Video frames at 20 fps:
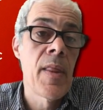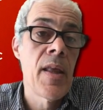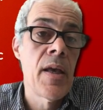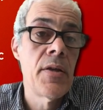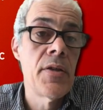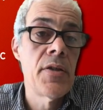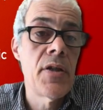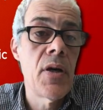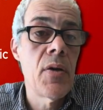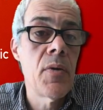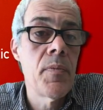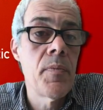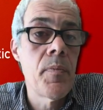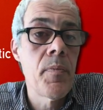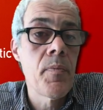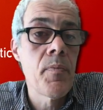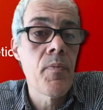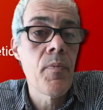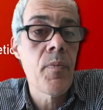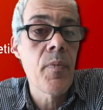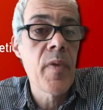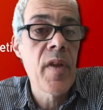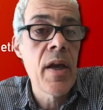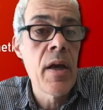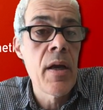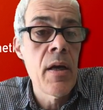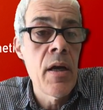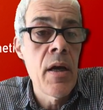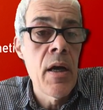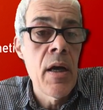So
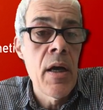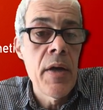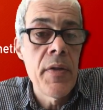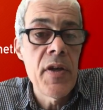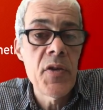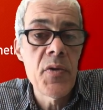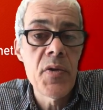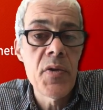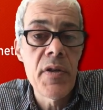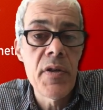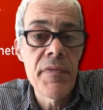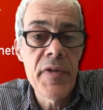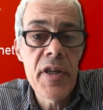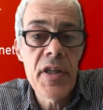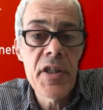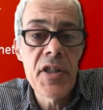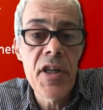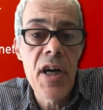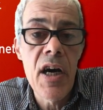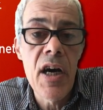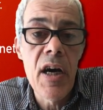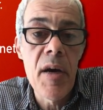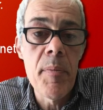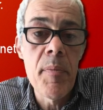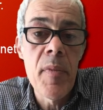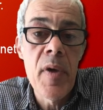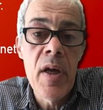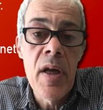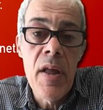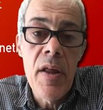this was the first time
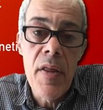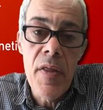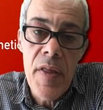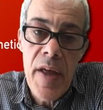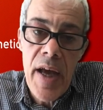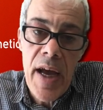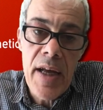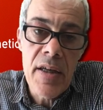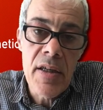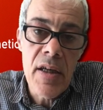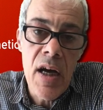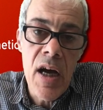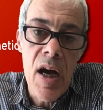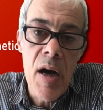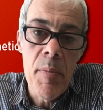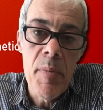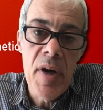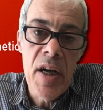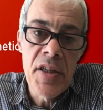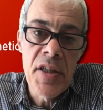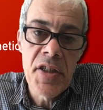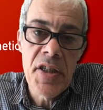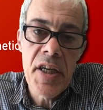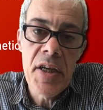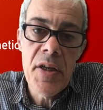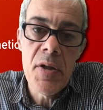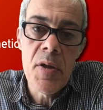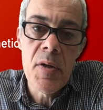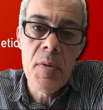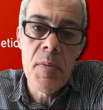that um, a
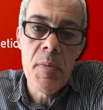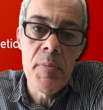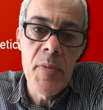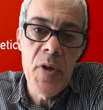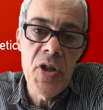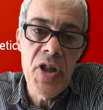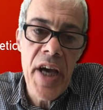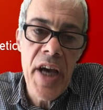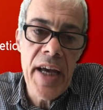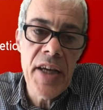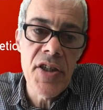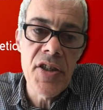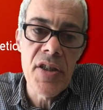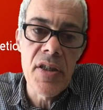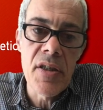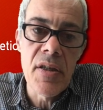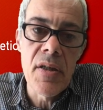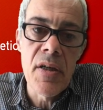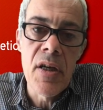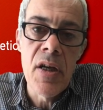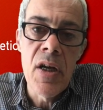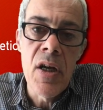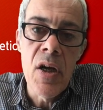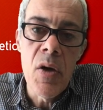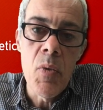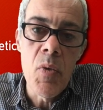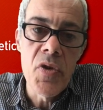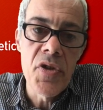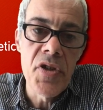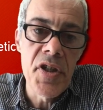single mutation
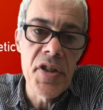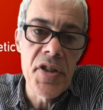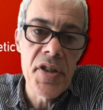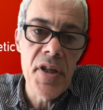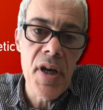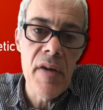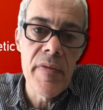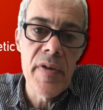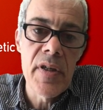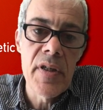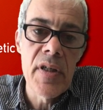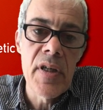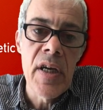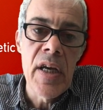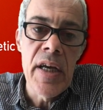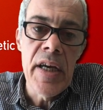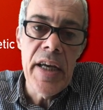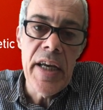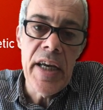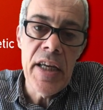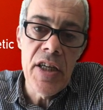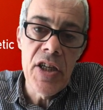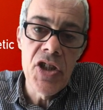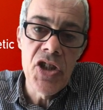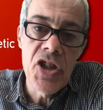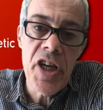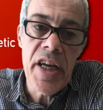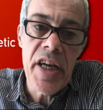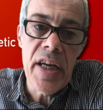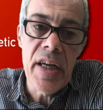was discovered in a
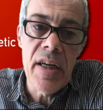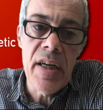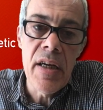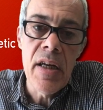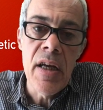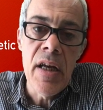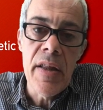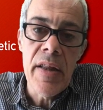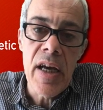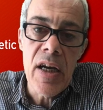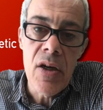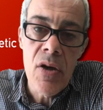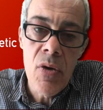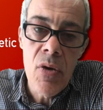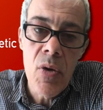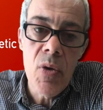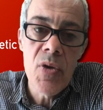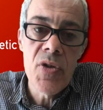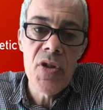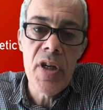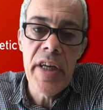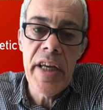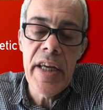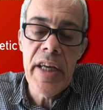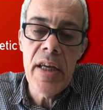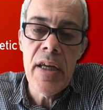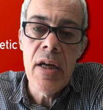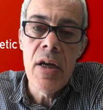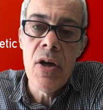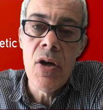gene that
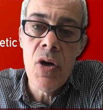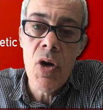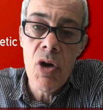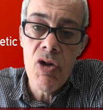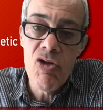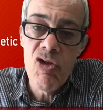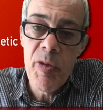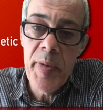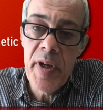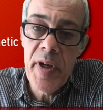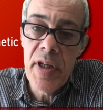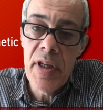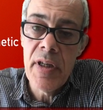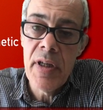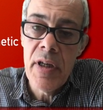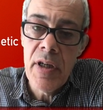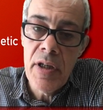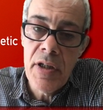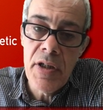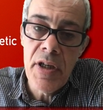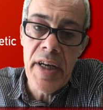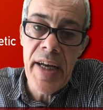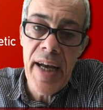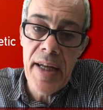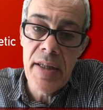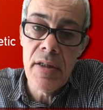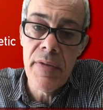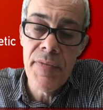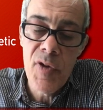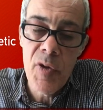causally contributed to
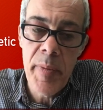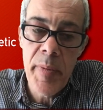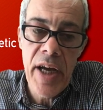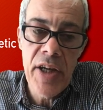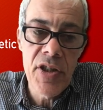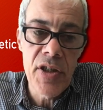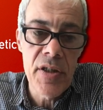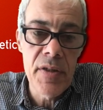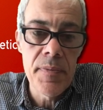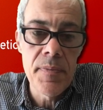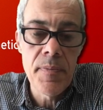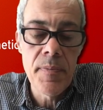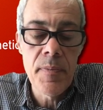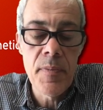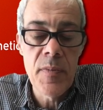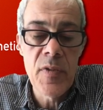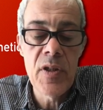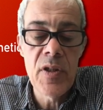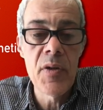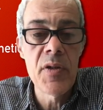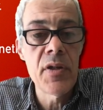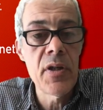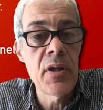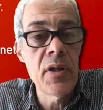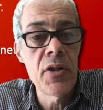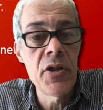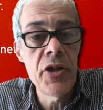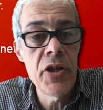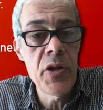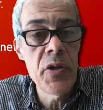cancer formation. So it's a
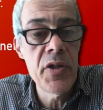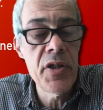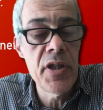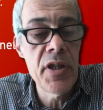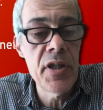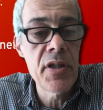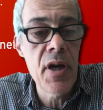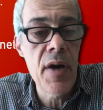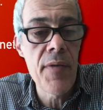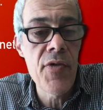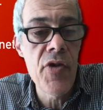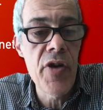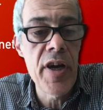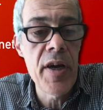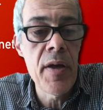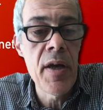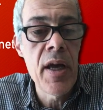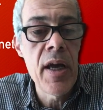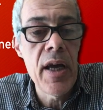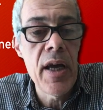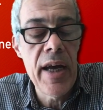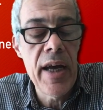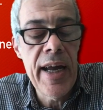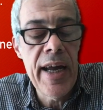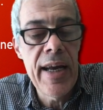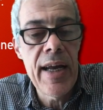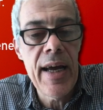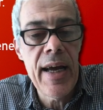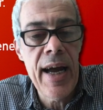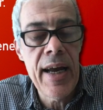huge discovery
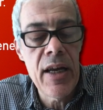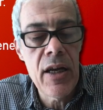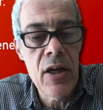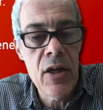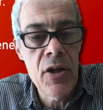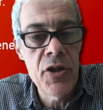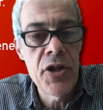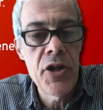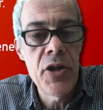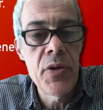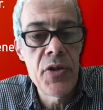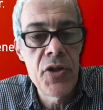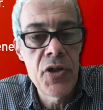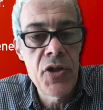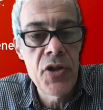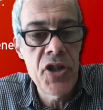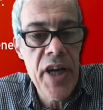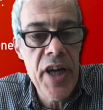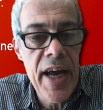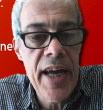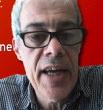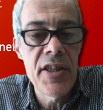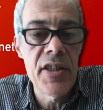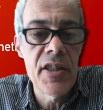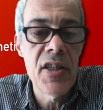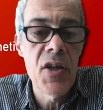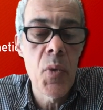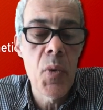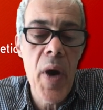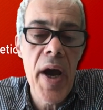in, and a huge change in
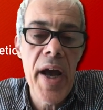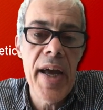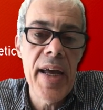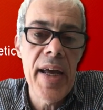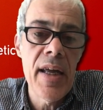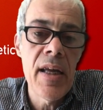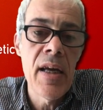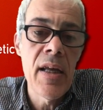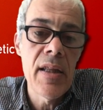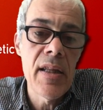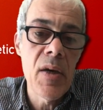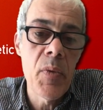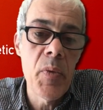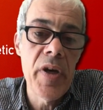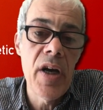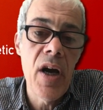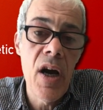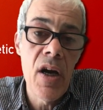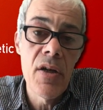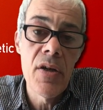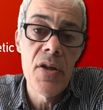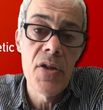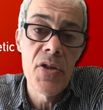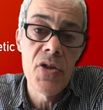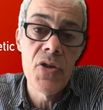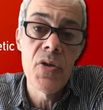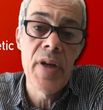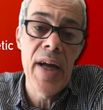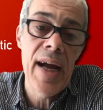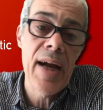the way that we
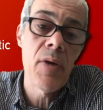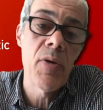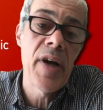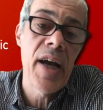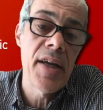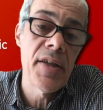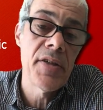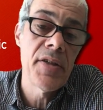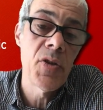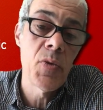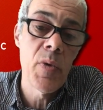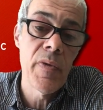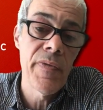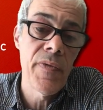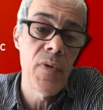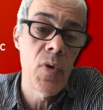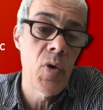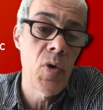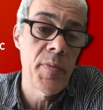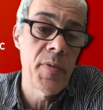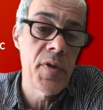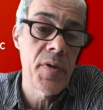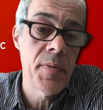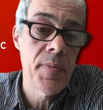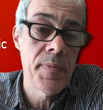understood how cancers were formed.